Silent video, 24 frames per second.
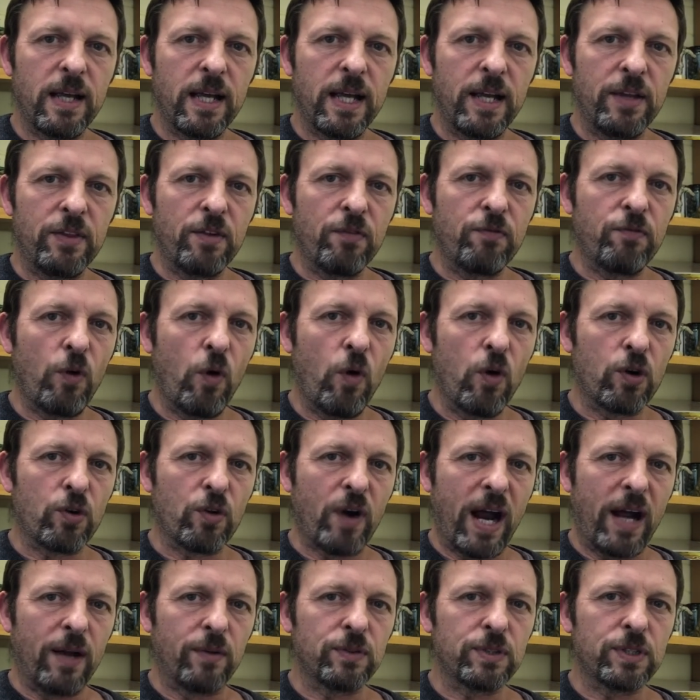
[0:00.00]
In the
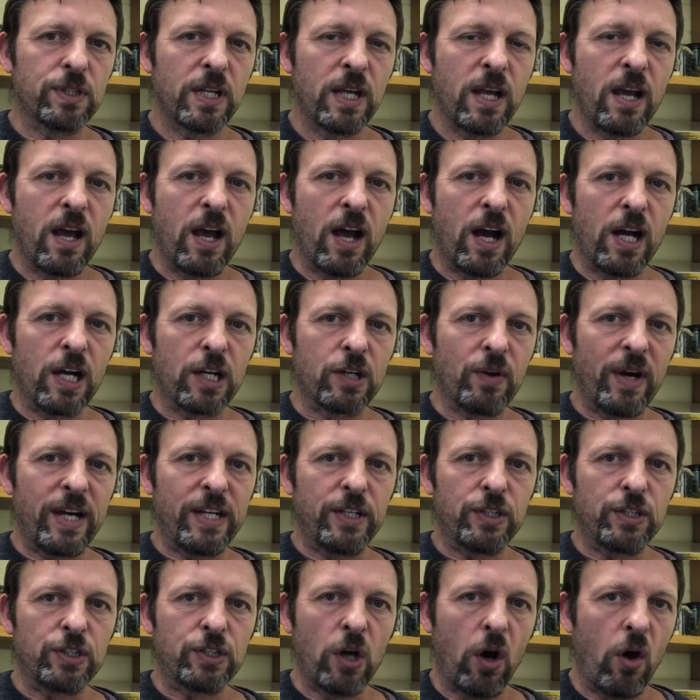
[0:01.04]
foreground, a
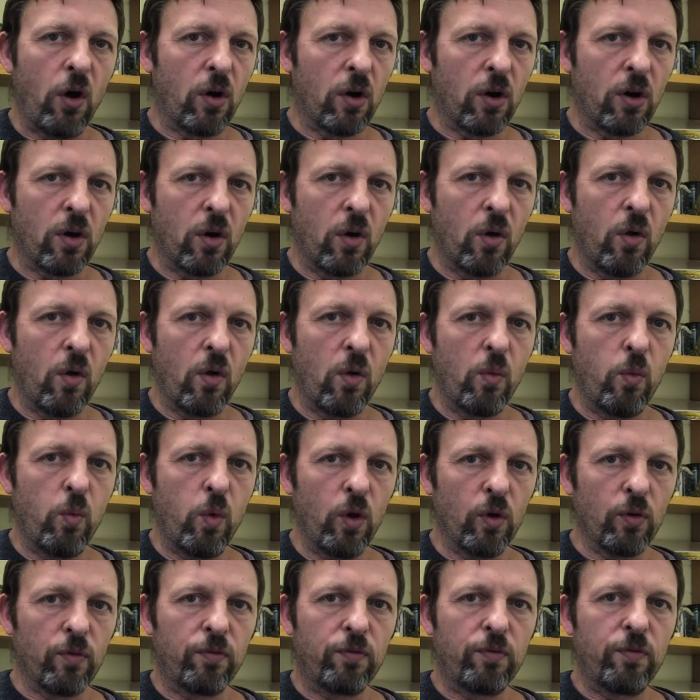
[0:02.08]
great dog or
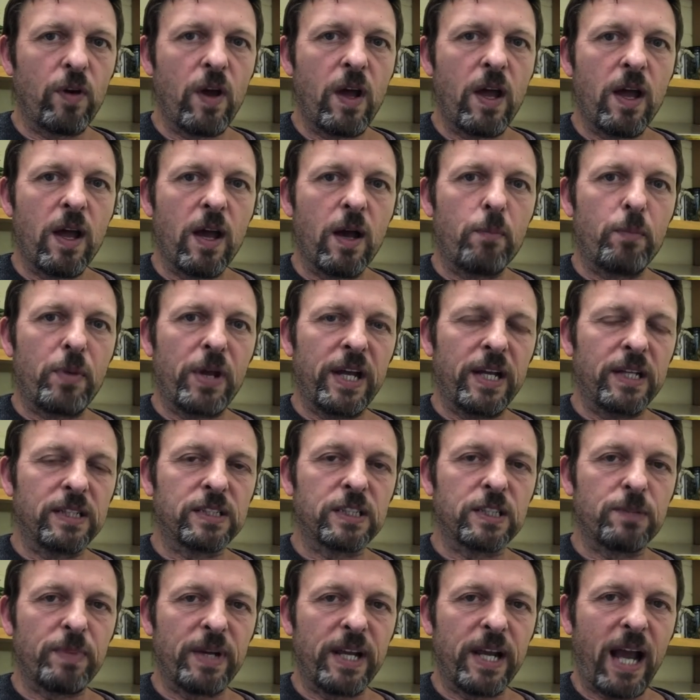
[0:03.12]
wolf appears
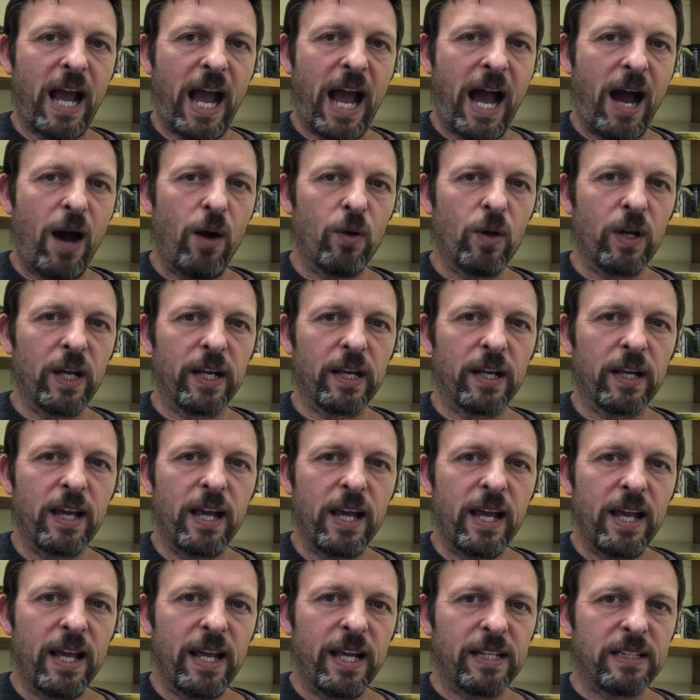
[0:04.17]
to be howling,
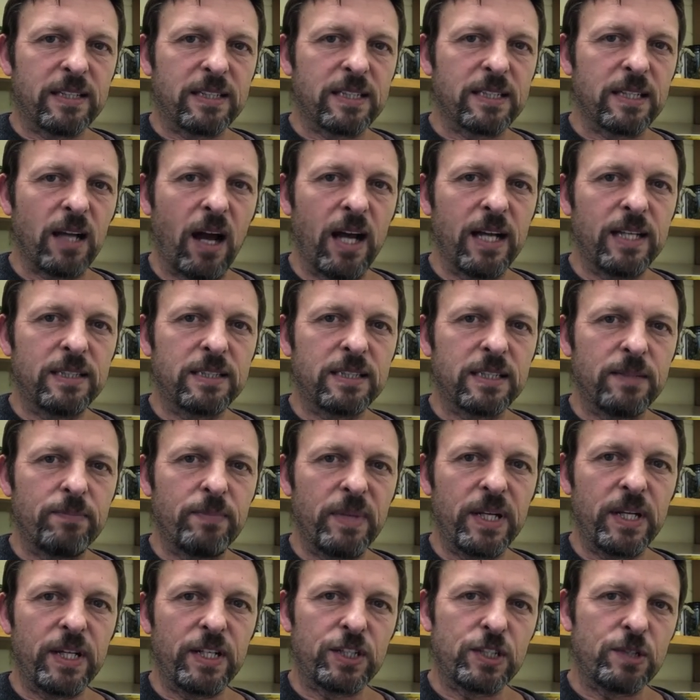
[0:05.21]
its size
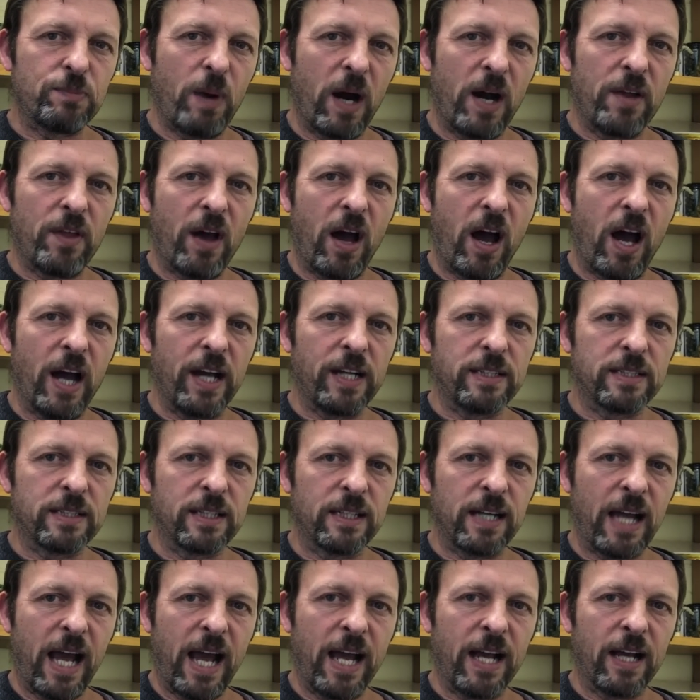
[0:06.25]
diminished by the height
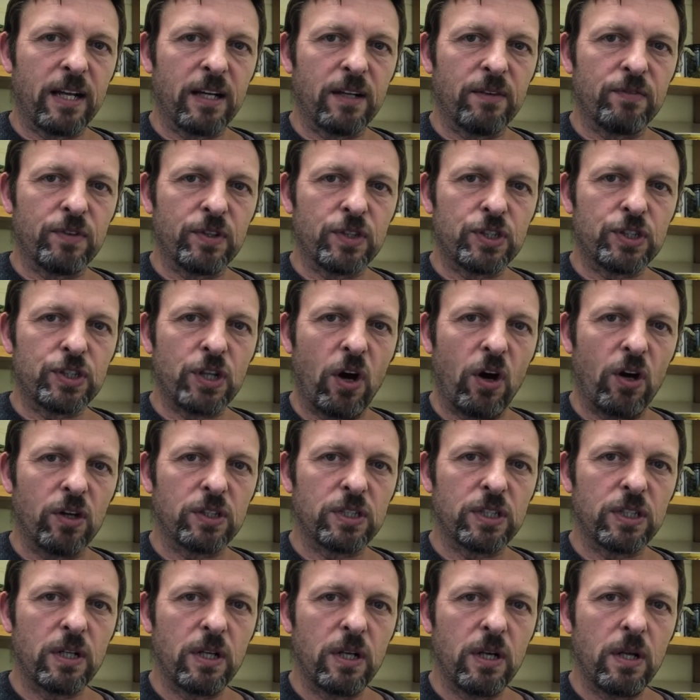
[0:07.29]
and angle of the
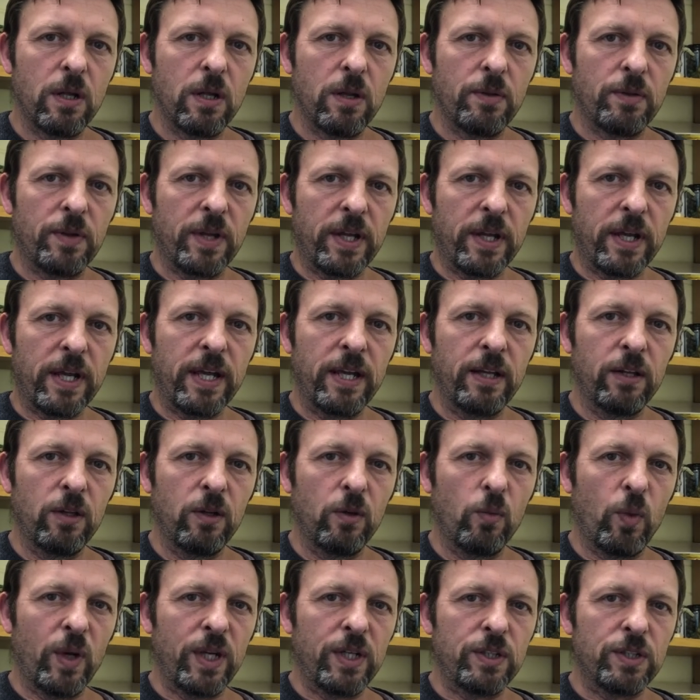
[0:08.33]
shot. "The
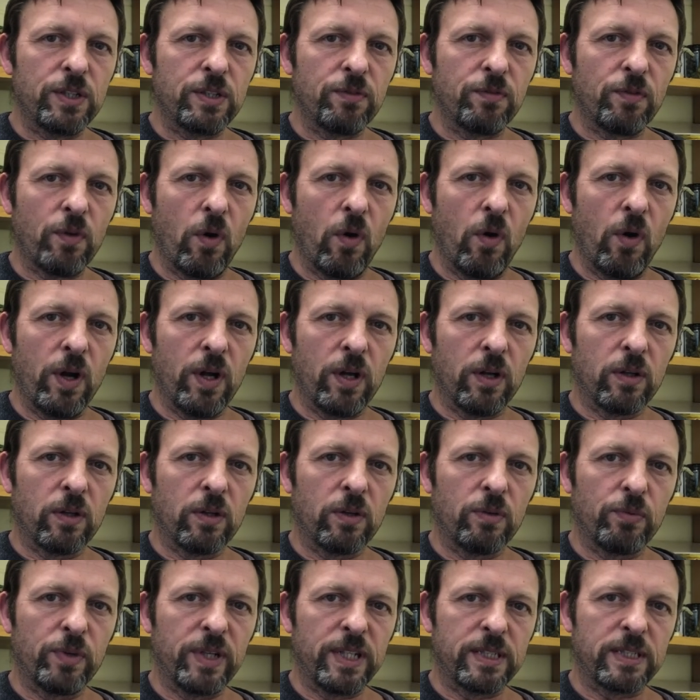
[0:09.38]
ill wind of
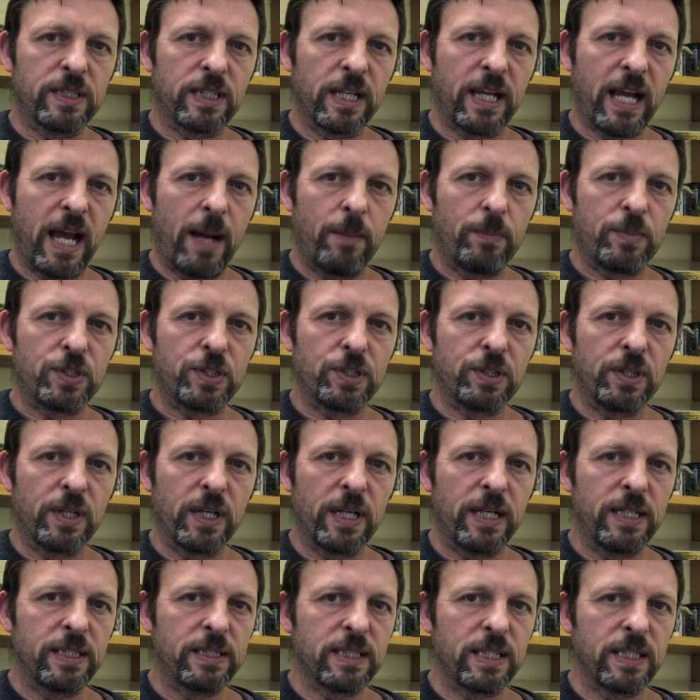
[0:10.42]
oil," reads the caption.
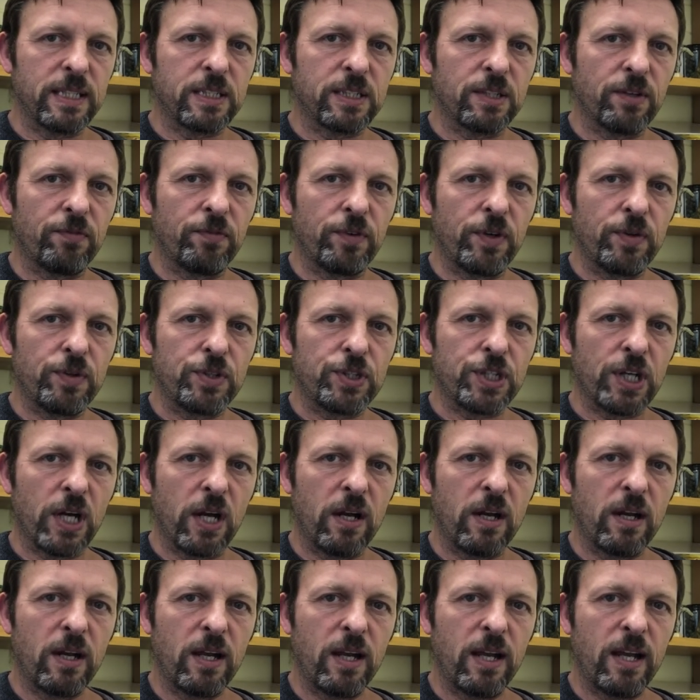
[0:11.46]
Is this the future?
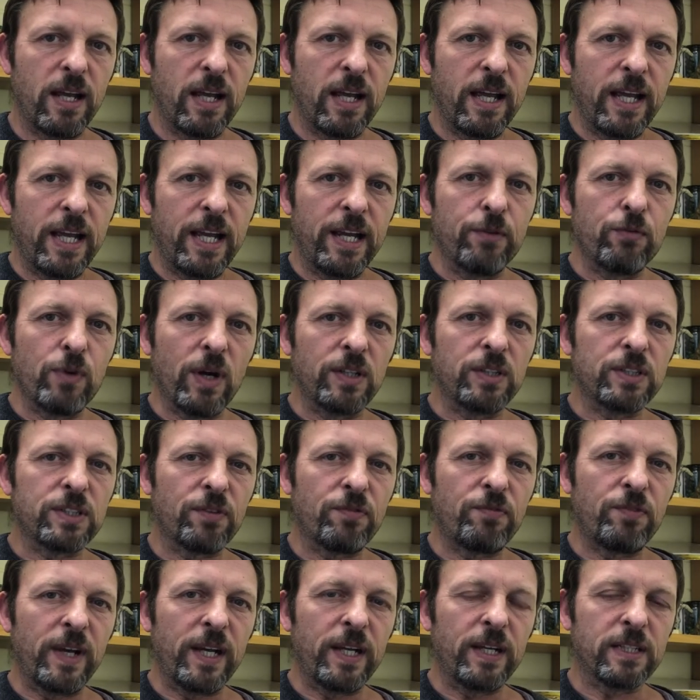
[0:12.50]
He runs a
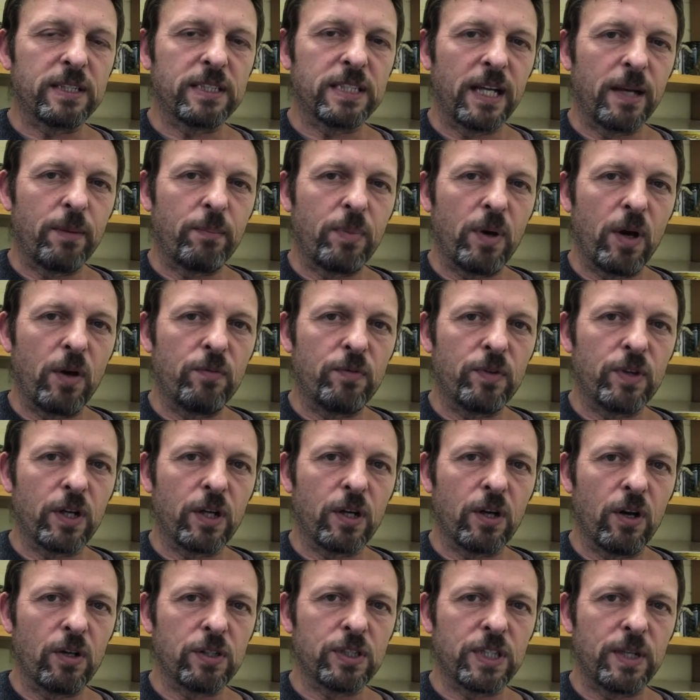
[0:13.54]
fingertip over the
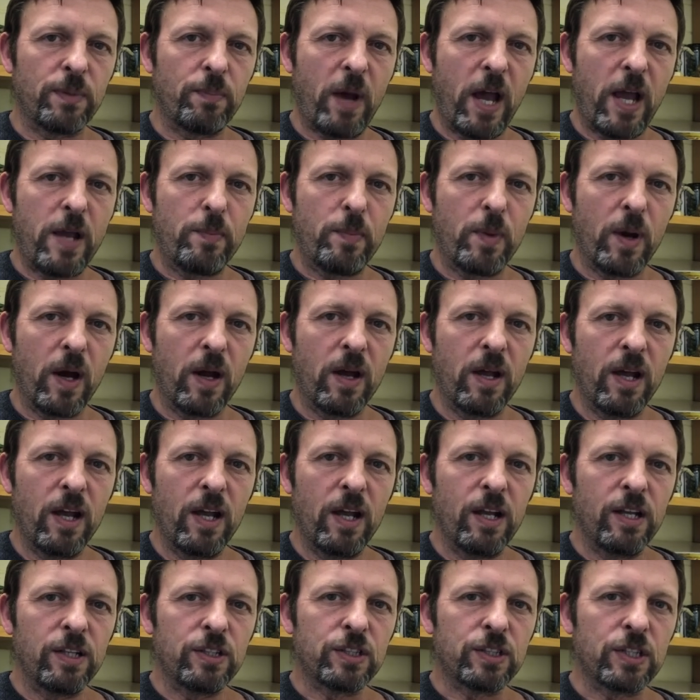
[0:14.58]
glossy paper,
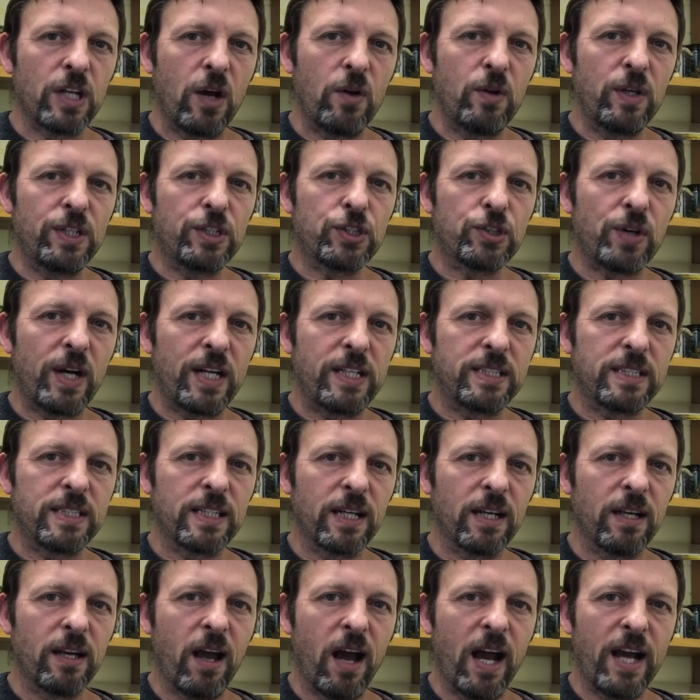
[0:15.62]
slowly
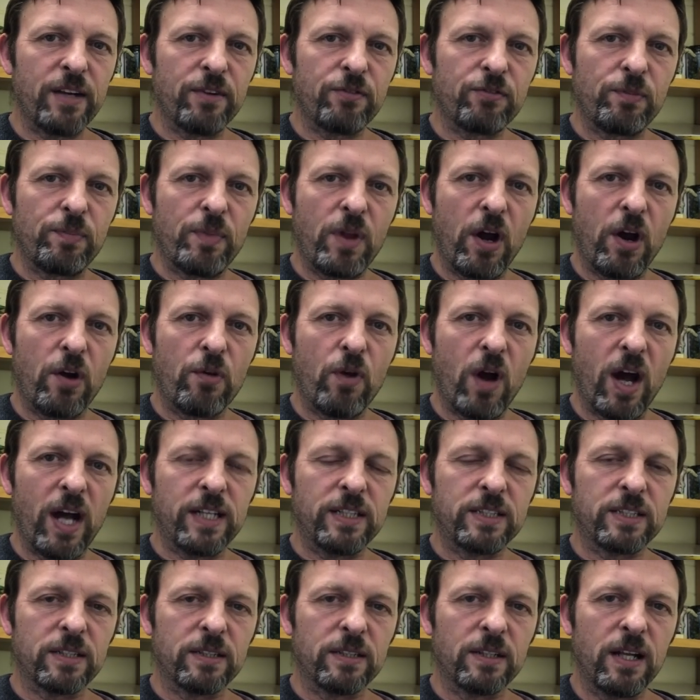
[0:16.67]
tracing a line from the
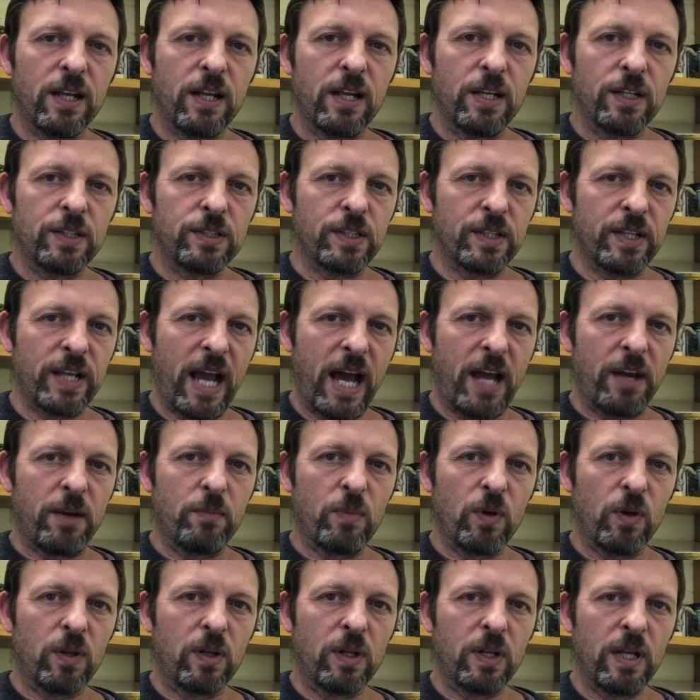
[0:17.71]
horizon to the
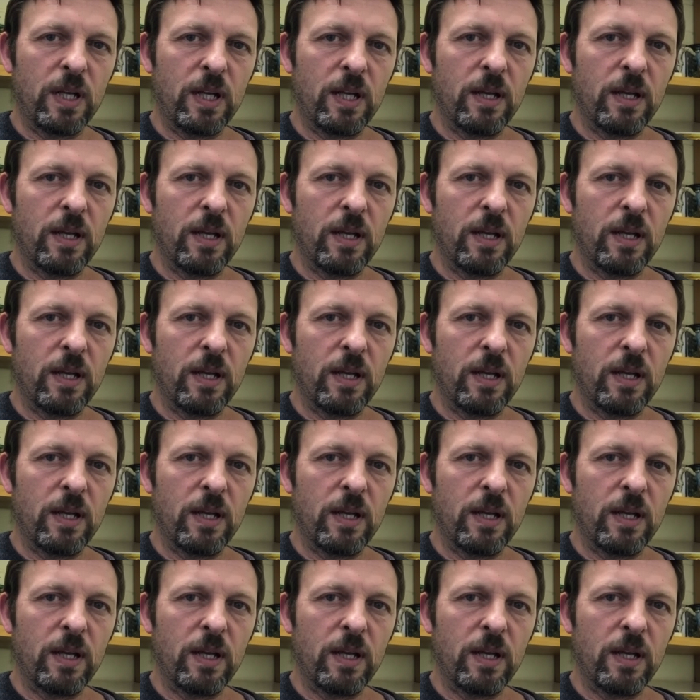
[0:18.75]
animal.